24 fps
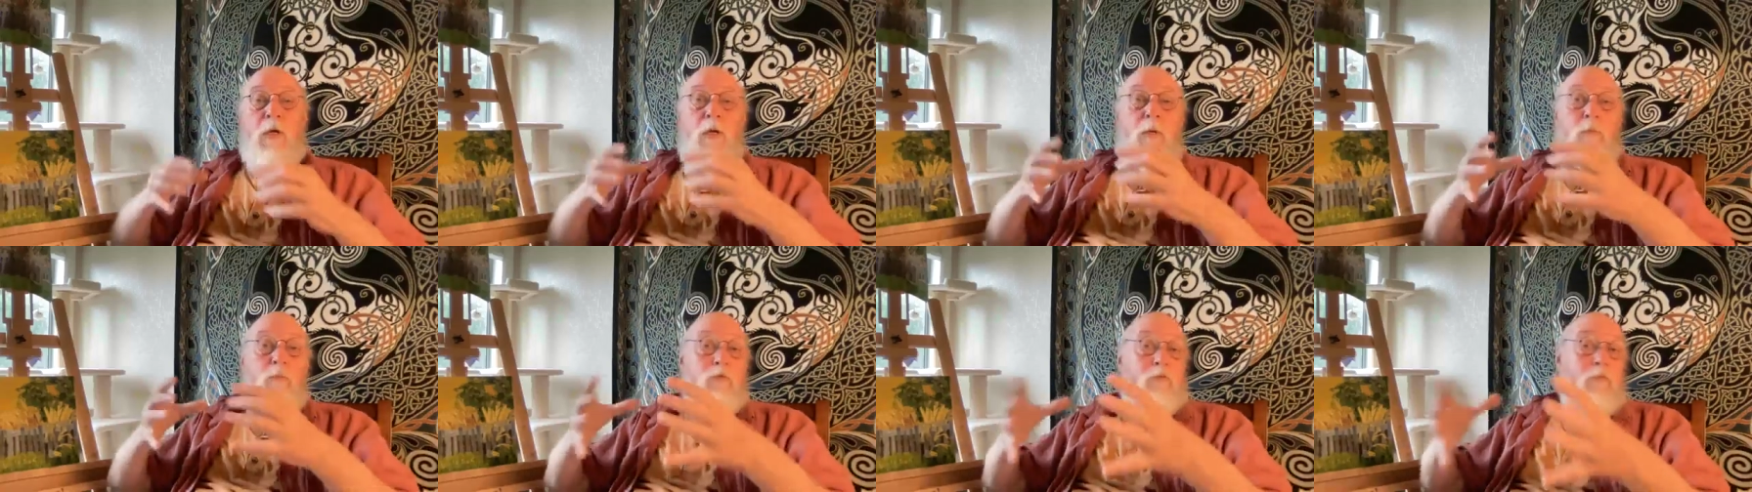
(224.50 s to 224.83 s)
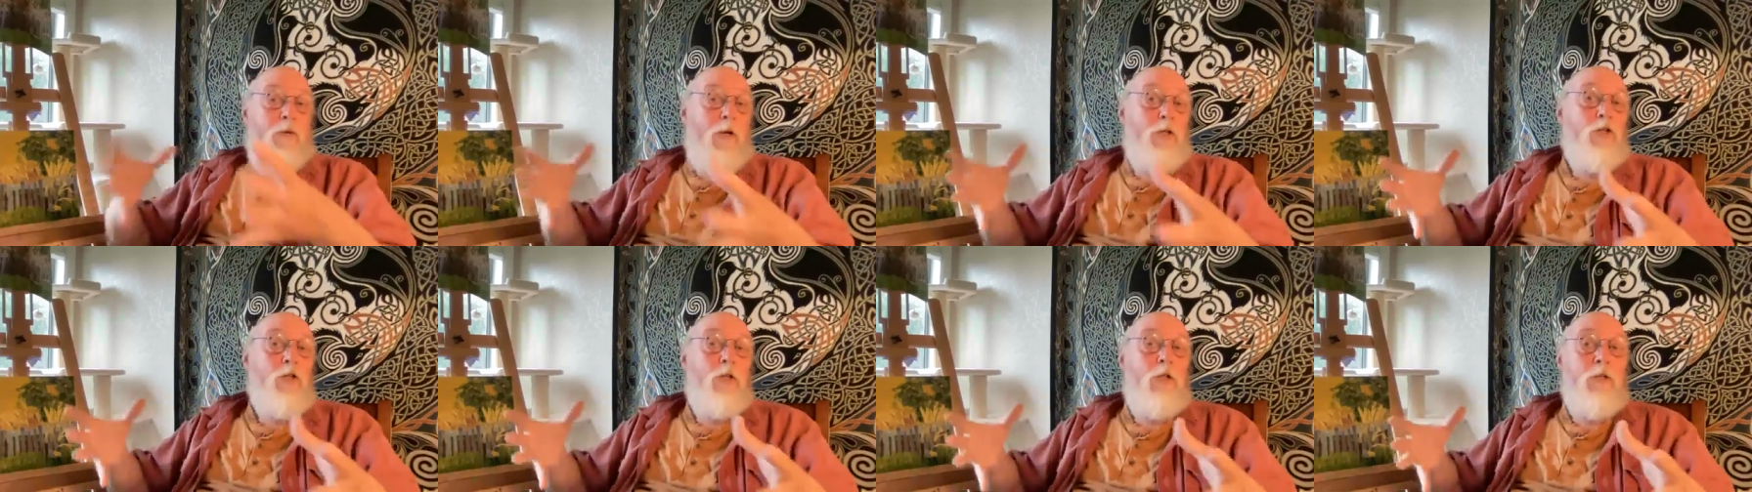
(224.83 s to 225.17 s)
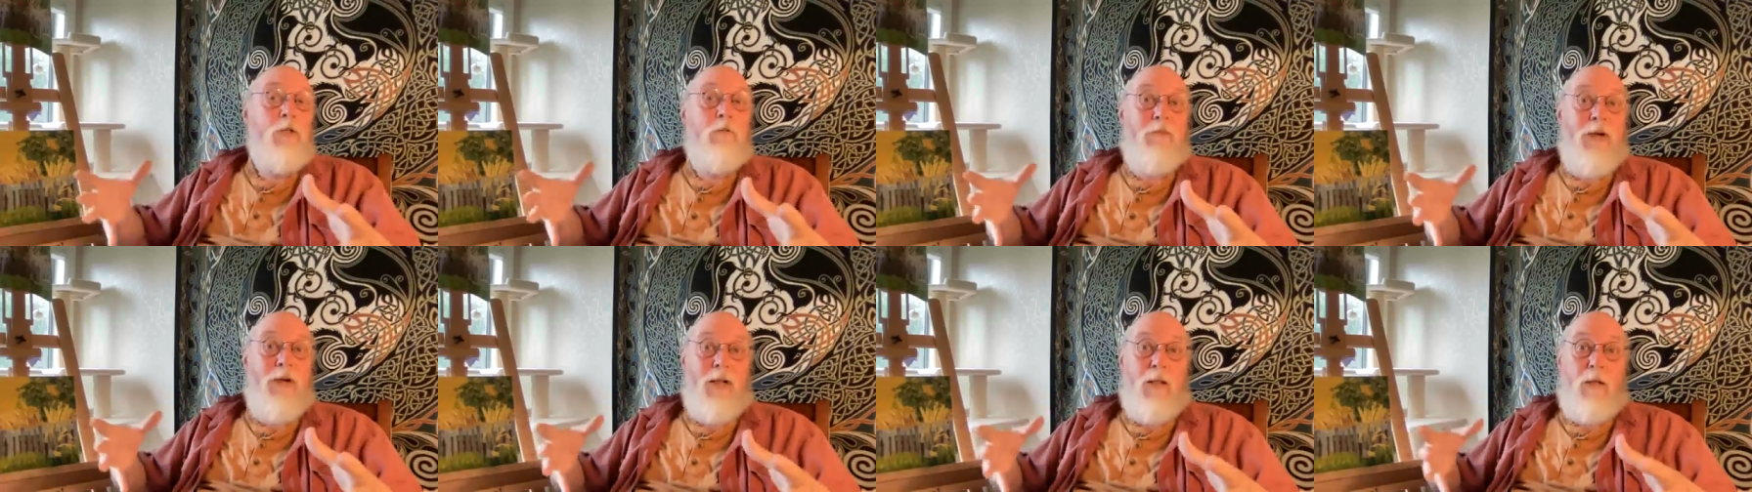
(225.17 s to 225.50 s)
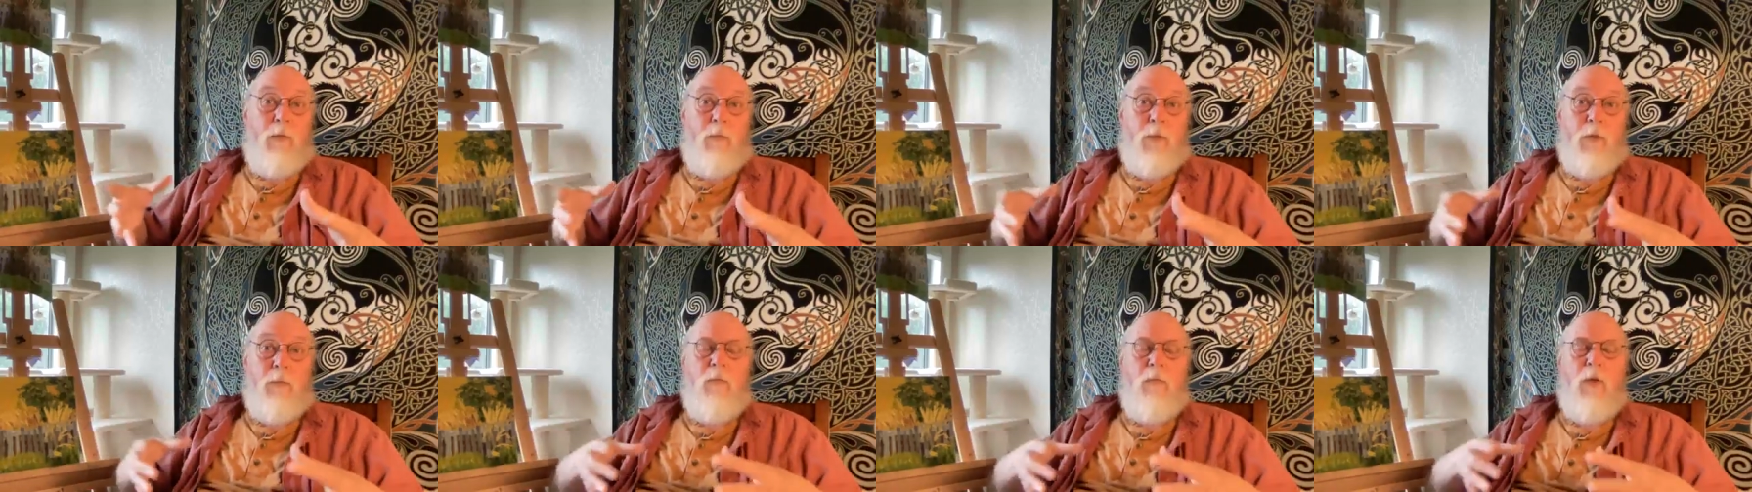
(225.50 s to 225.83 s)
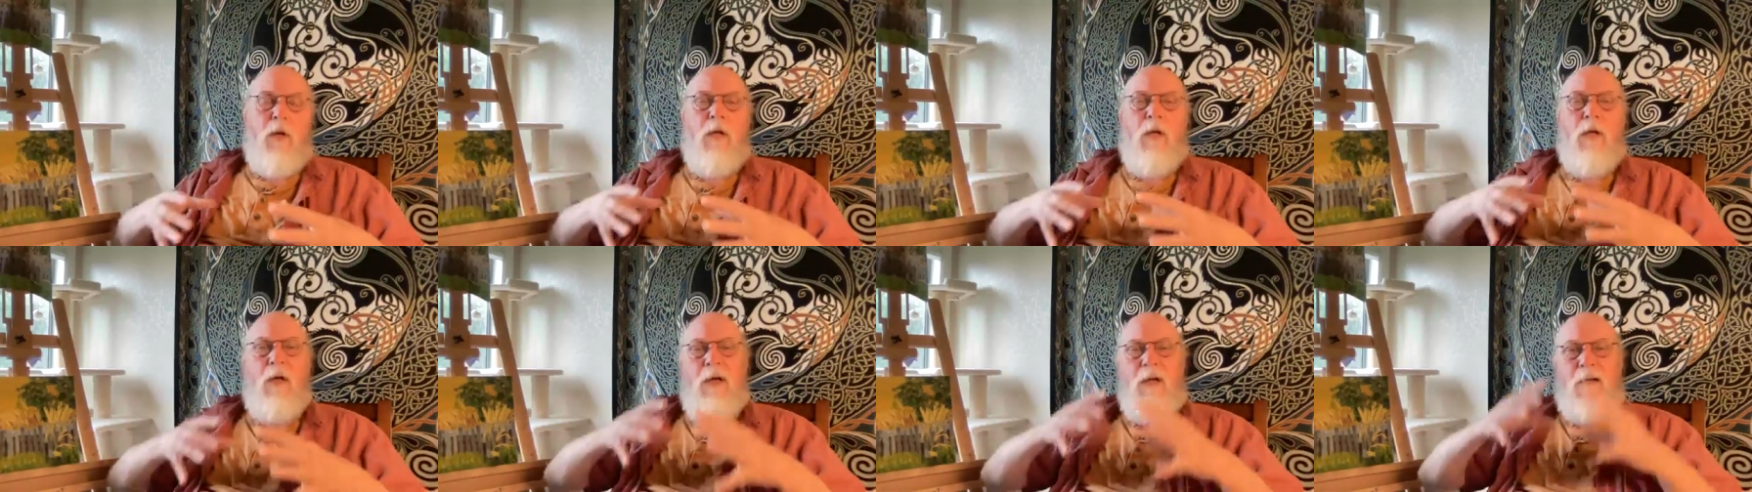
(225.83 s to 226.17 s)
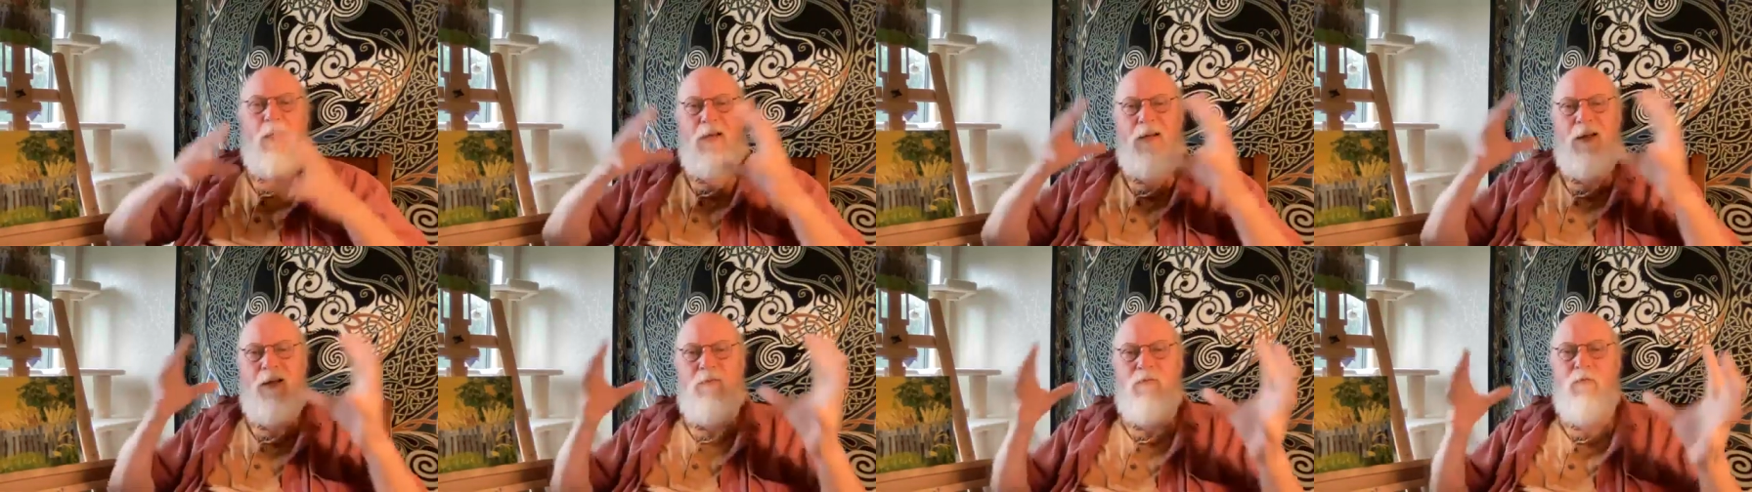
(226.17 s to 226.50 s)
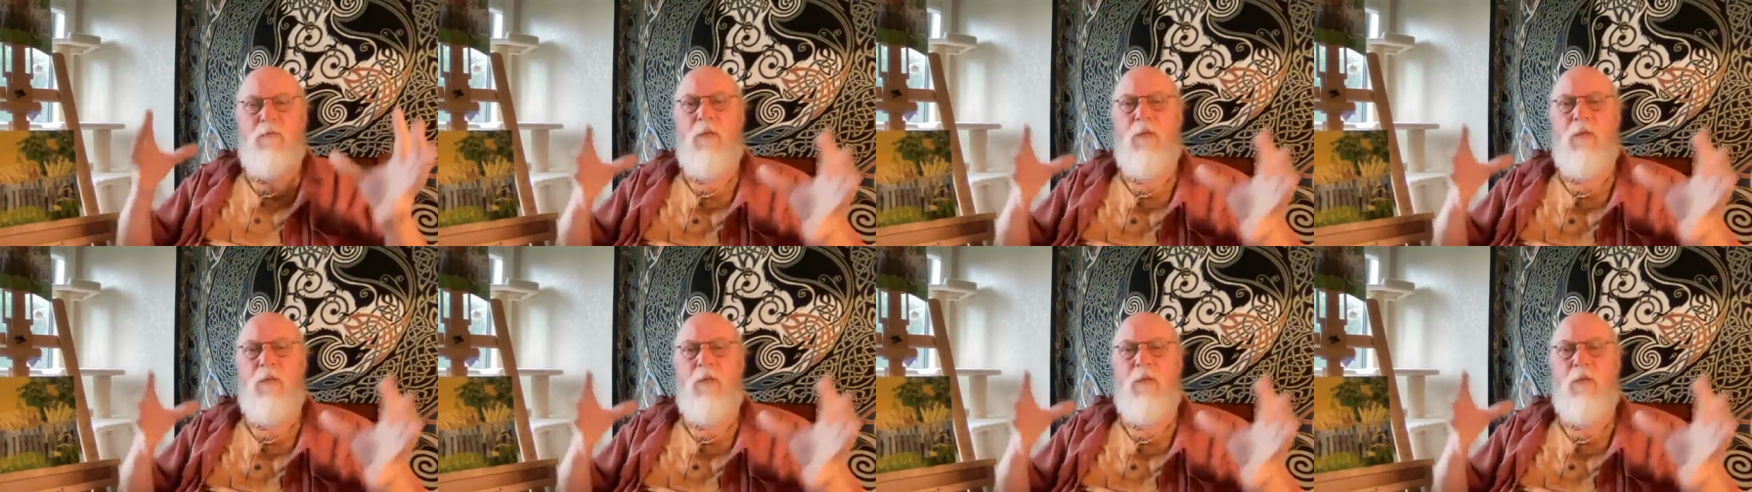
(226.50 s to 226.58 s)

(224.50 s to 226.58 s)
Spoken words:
professional development. I had